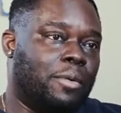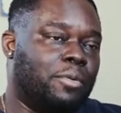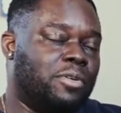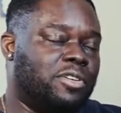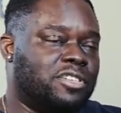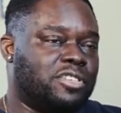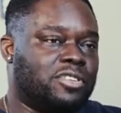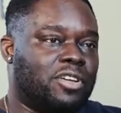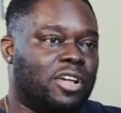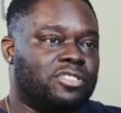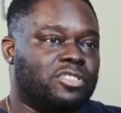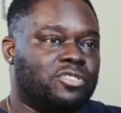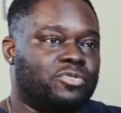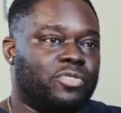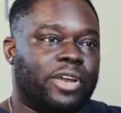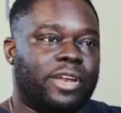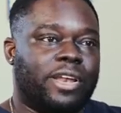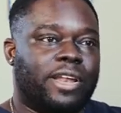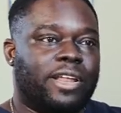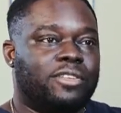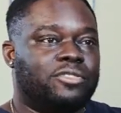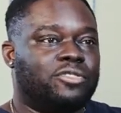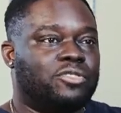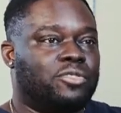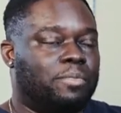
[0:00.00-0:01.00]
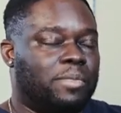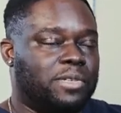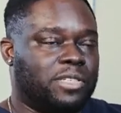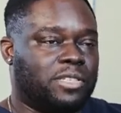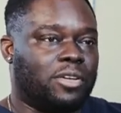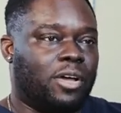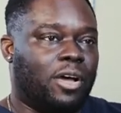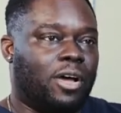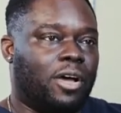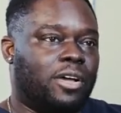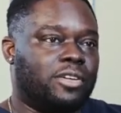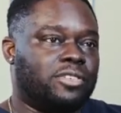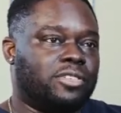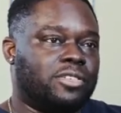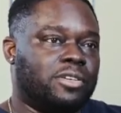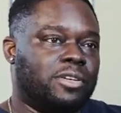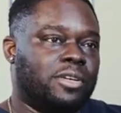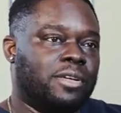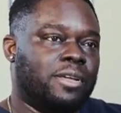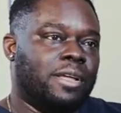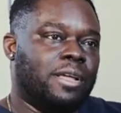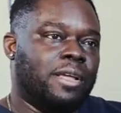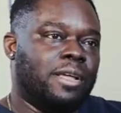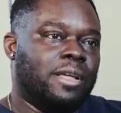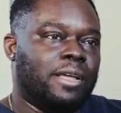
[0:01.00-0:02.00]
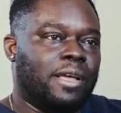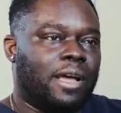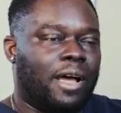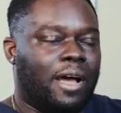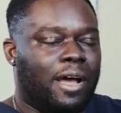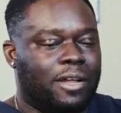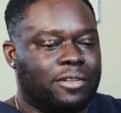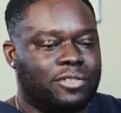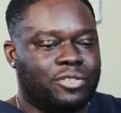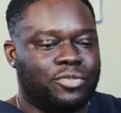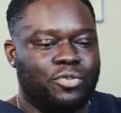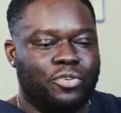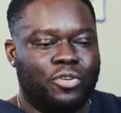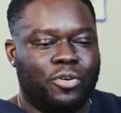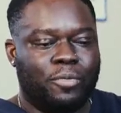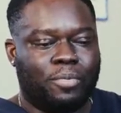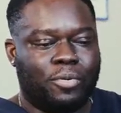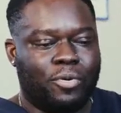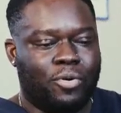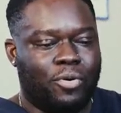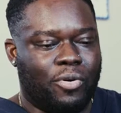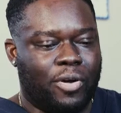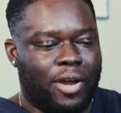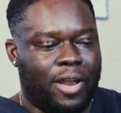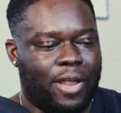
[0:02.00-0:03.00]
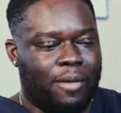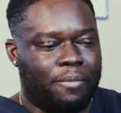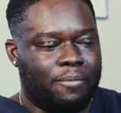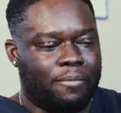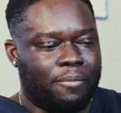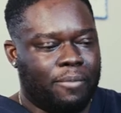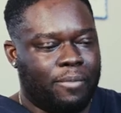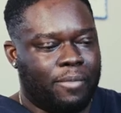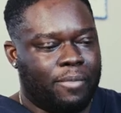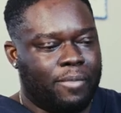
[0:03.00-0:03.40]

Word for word: I would have just gone straight into massage. 2-year program.